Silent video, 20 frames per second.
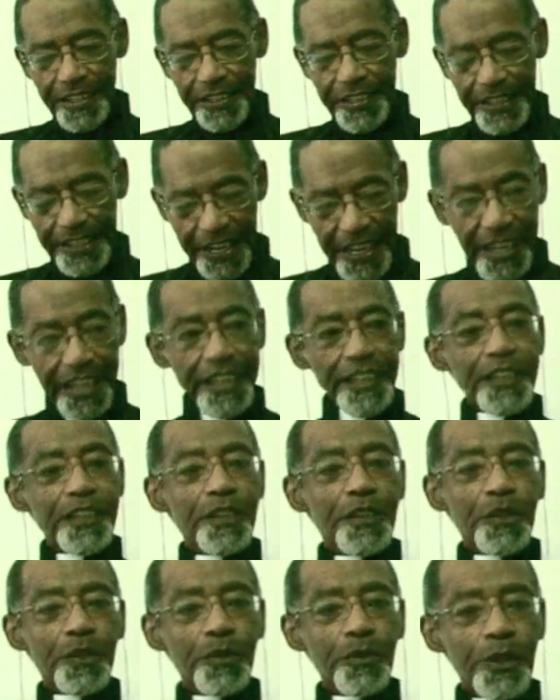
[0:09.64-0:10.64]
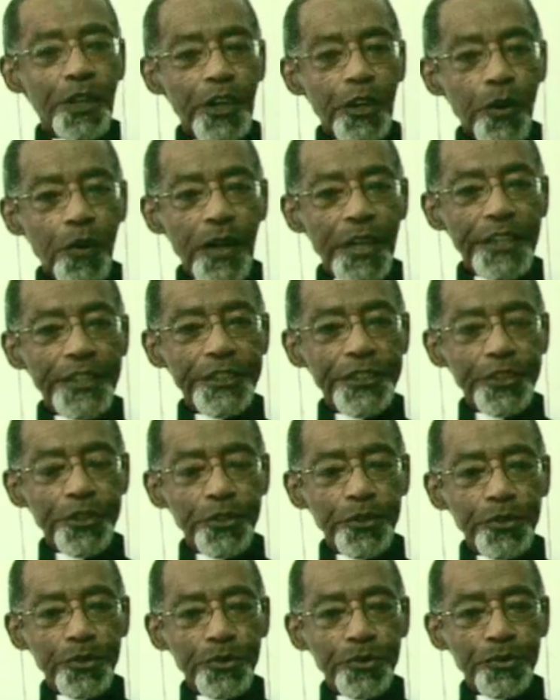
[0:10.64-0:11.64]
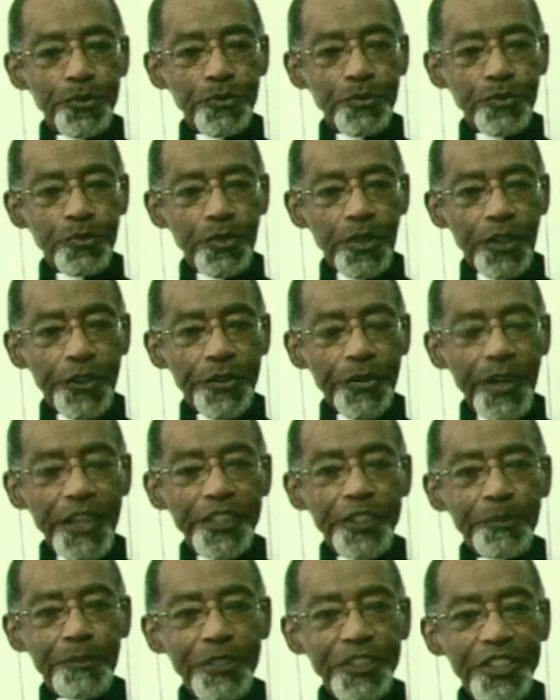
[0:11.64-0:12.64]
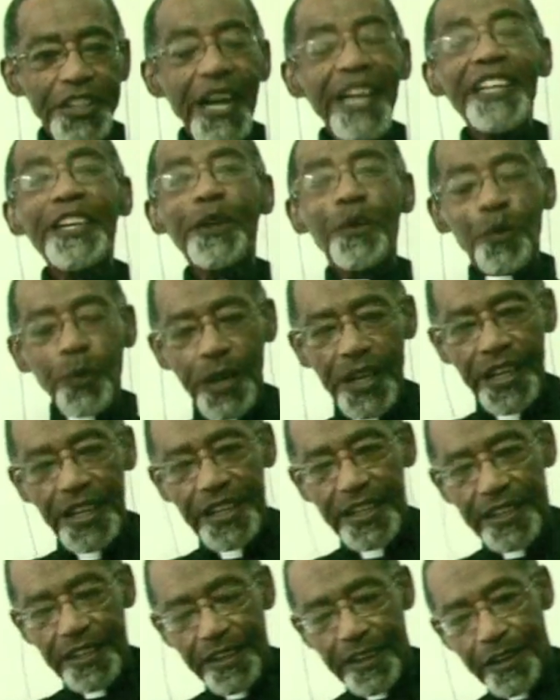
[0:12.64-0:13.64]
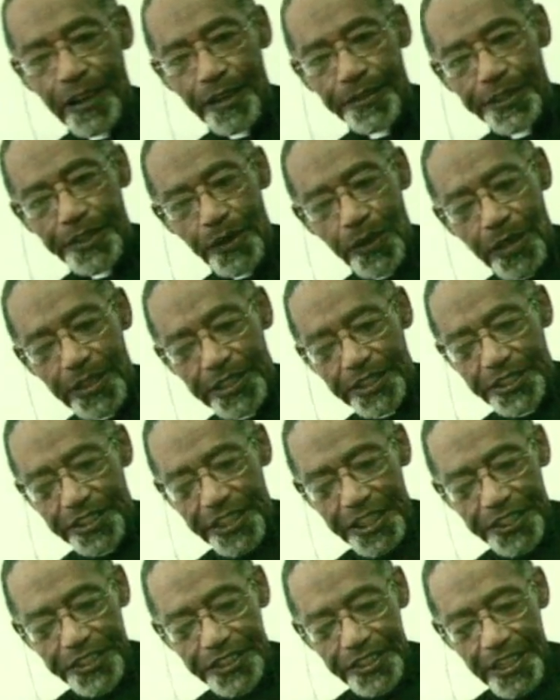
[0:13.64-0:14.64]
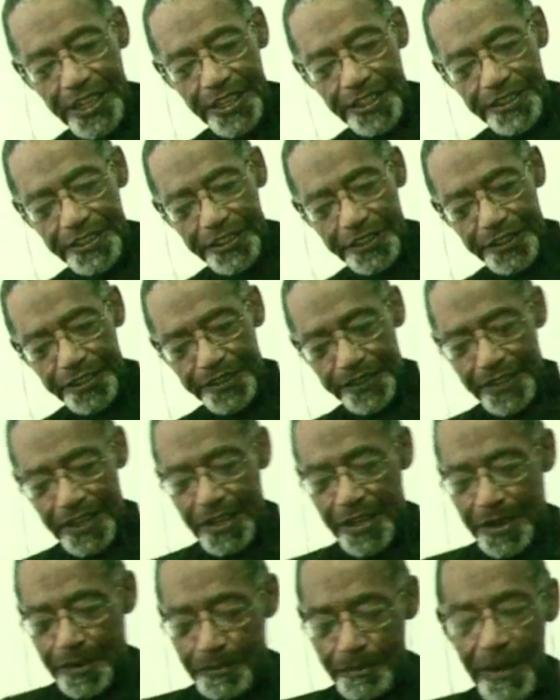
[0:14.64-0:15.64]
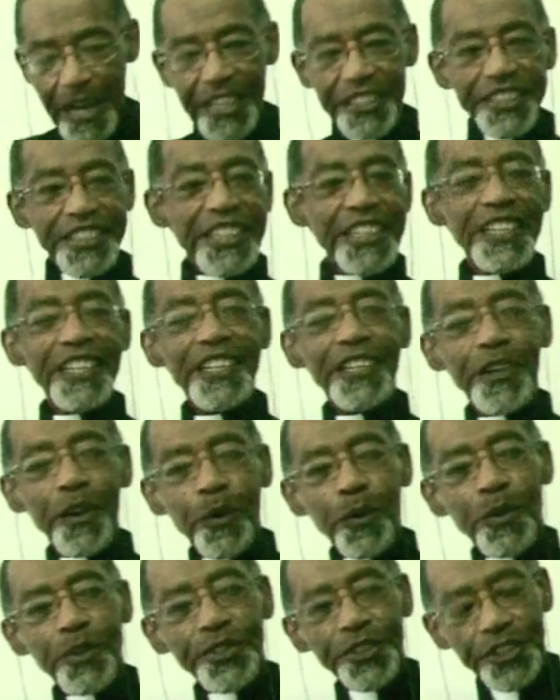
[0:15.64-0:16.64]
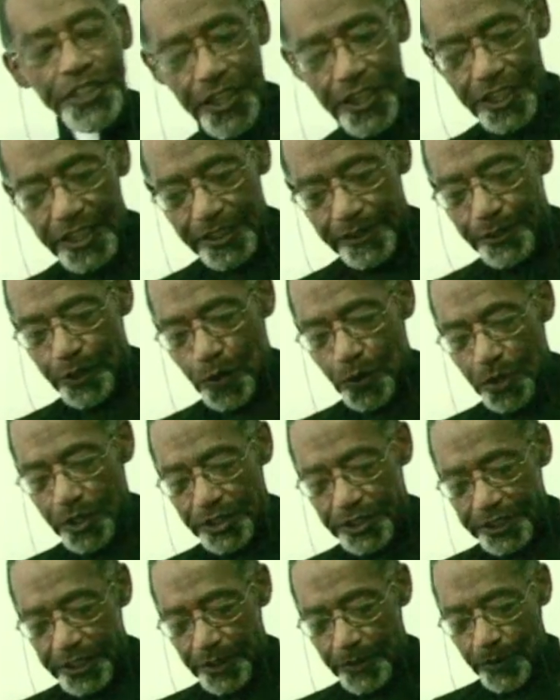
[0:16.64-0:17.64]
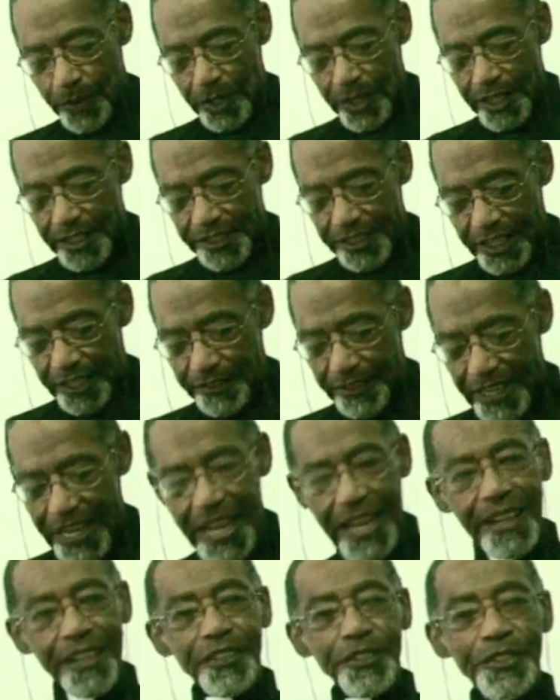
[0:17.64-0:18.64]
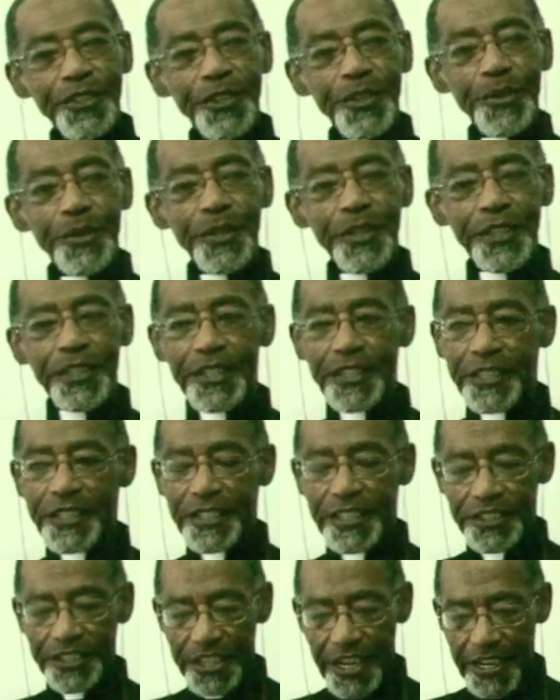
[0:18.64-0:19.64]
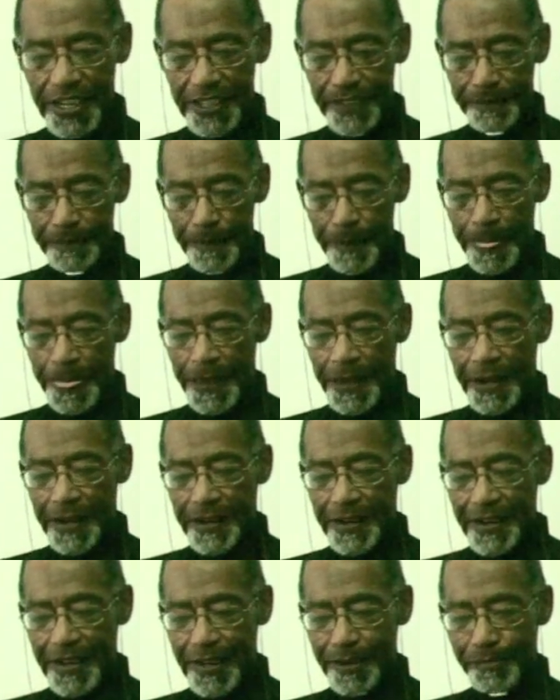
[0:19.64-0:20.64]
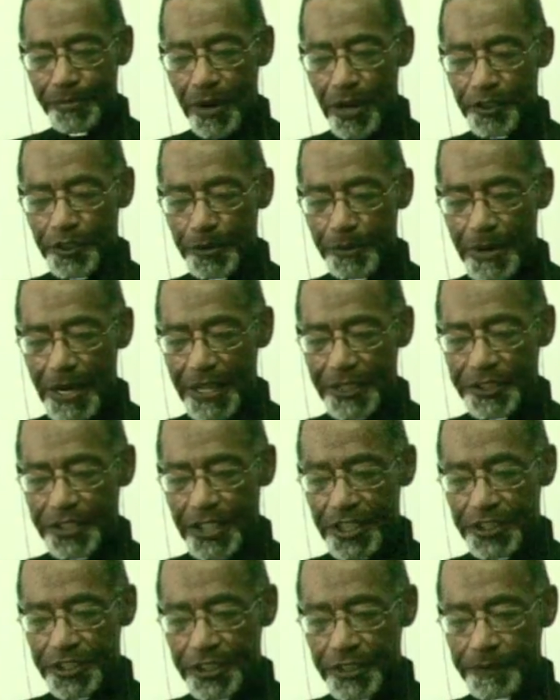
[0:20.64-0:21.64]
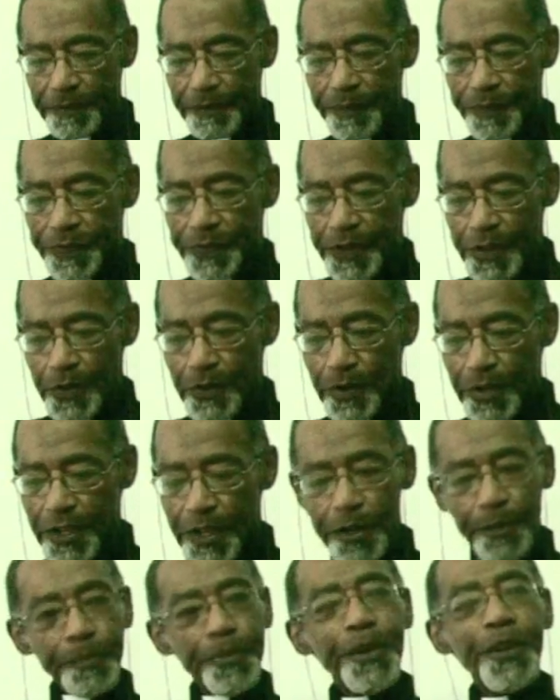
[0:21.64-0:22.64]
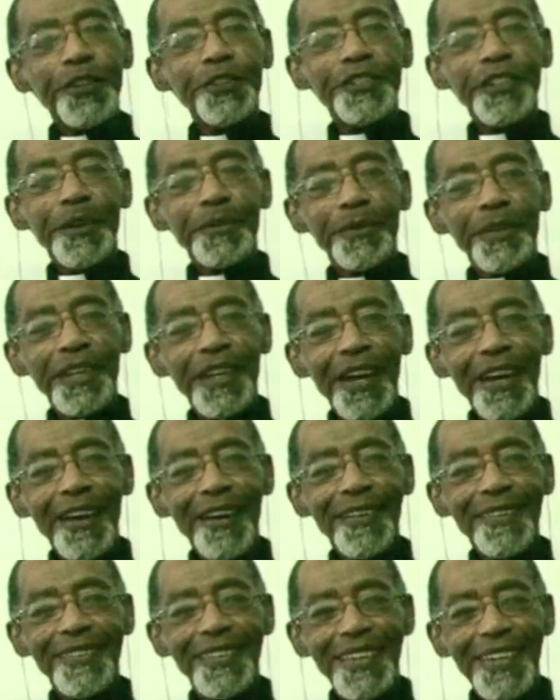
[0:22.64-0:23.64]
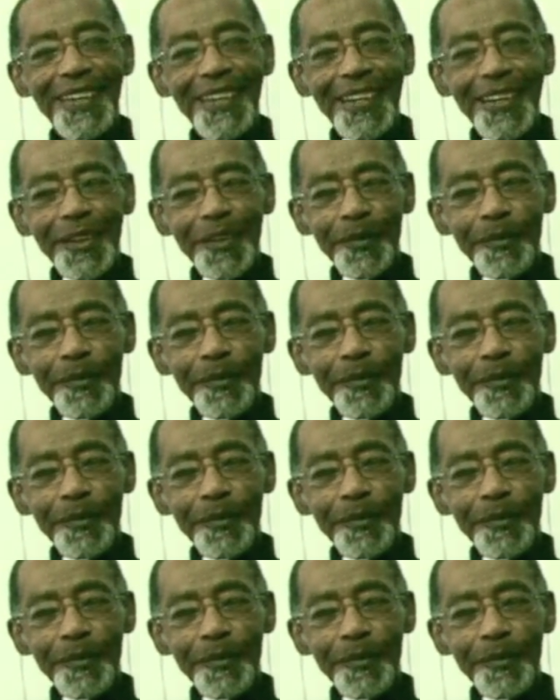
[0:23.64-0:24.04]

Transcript: Today we're going to address the Masonic wing of the organization, as is my CEO son, of course, Leroy David Allen Stewart II. It brought to my attention, it appears that we have